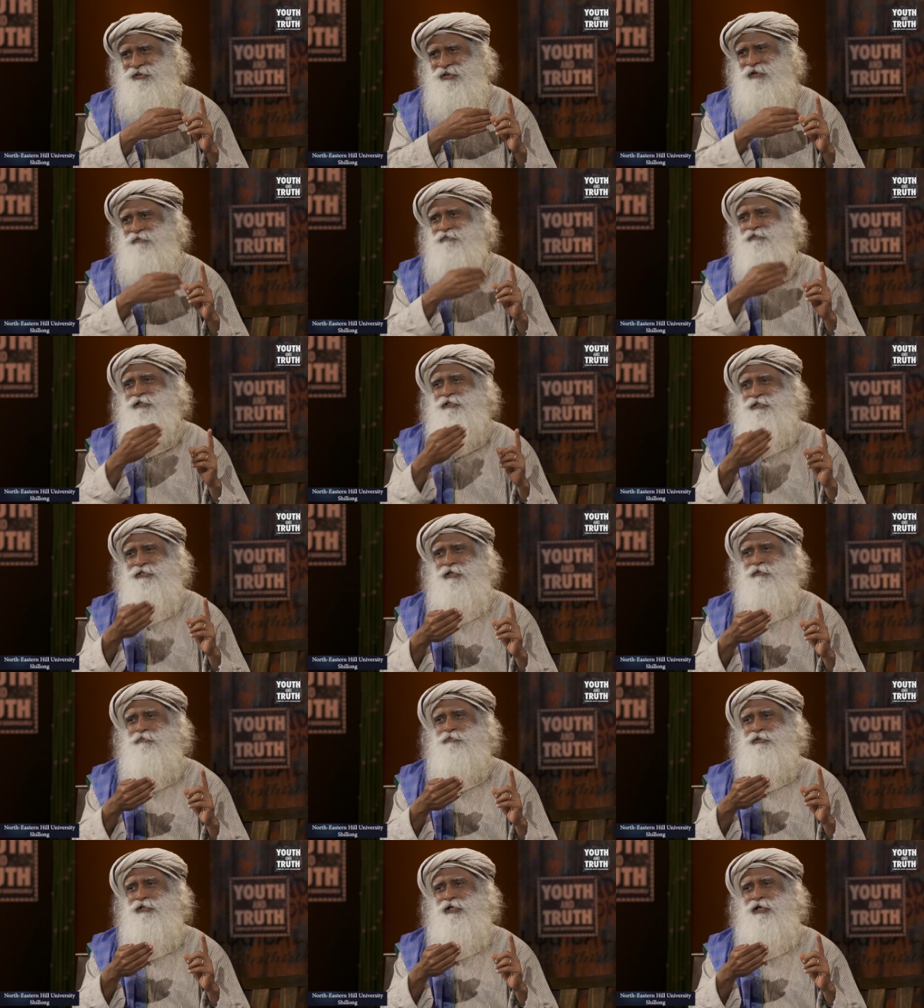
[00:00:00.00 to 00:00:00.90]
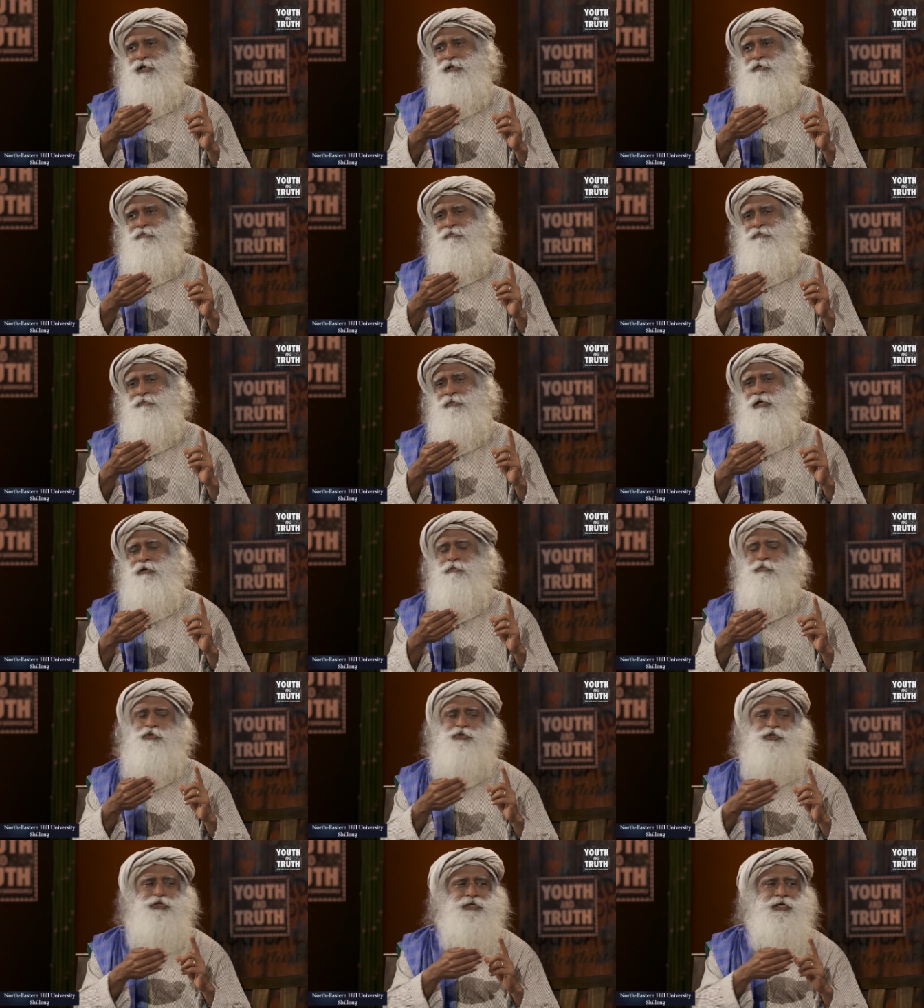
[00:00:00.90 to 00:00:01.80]
after some time,
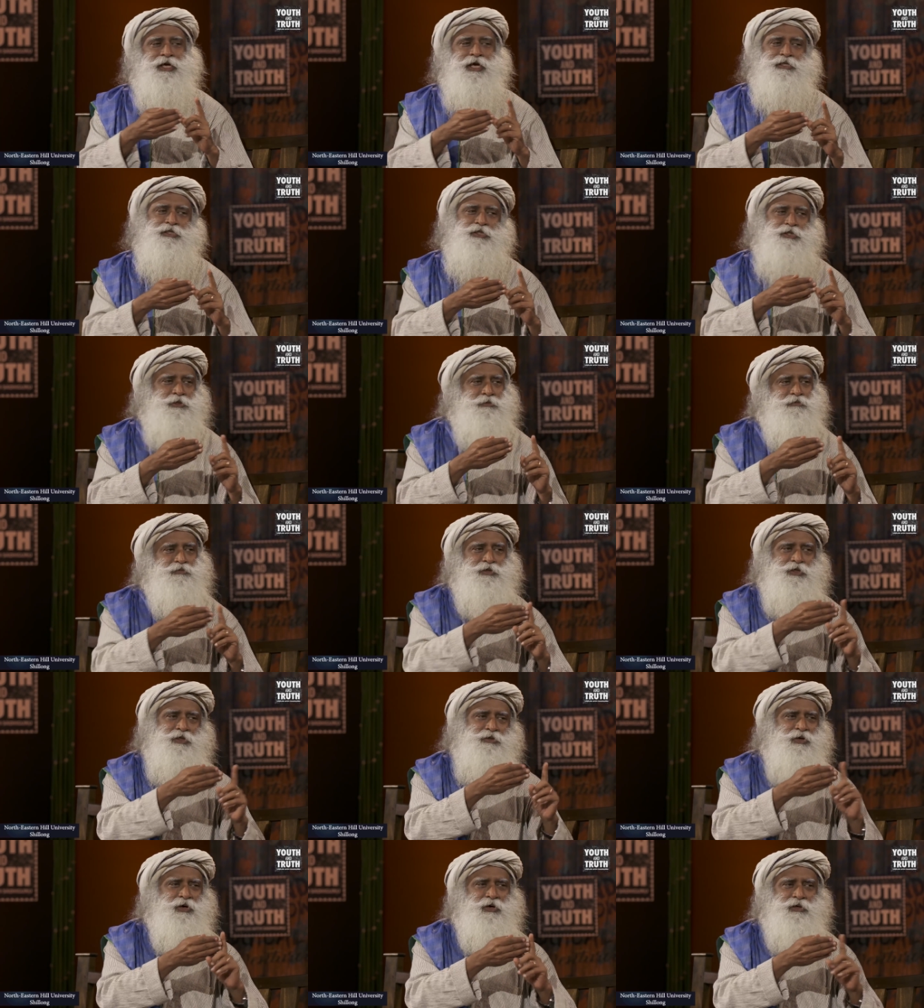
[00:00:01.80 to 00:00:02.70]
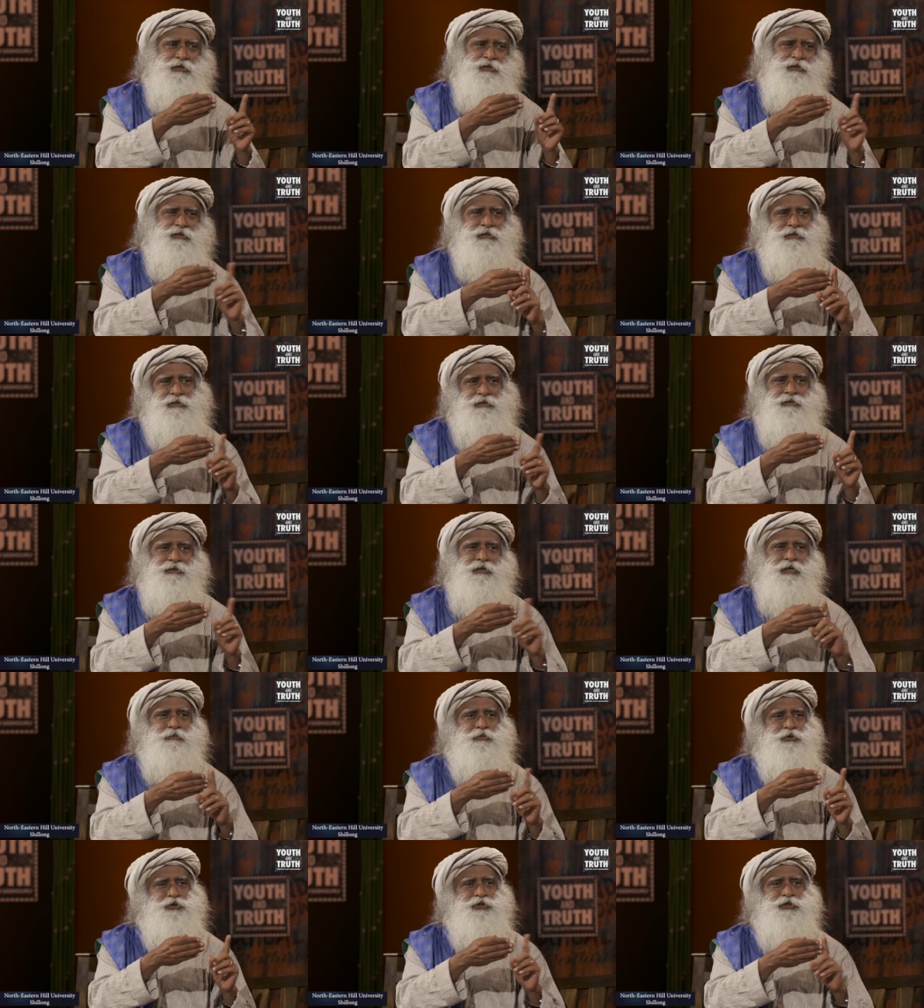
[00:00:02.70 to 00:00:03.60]
emotion catches up with the thought.
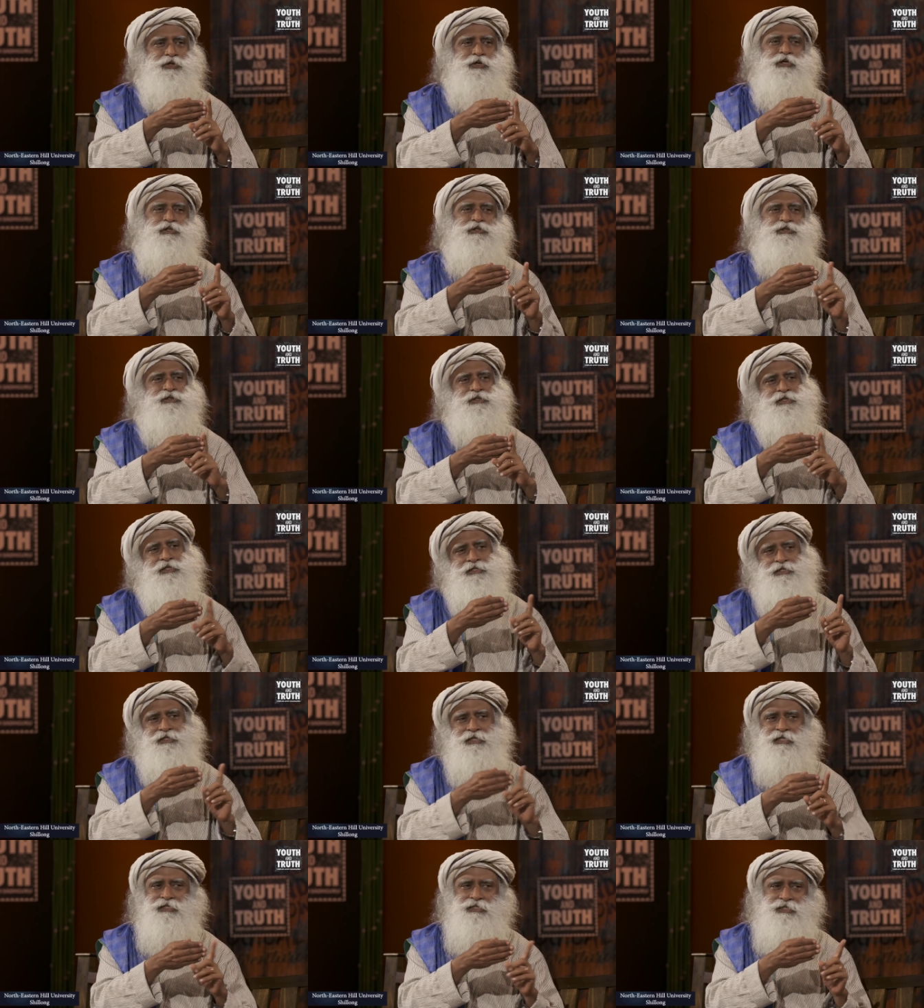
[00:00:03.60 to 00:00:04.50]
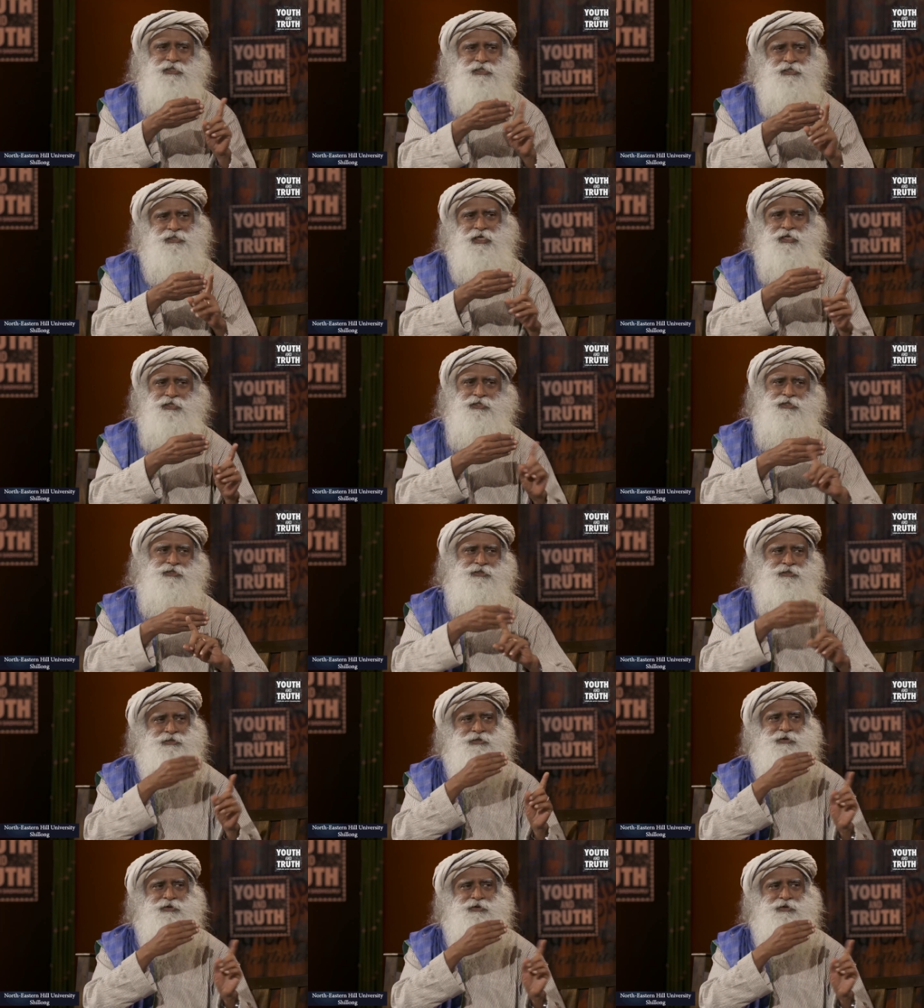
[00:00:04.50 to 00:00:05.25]
Emotion also says, yes, she's nasty,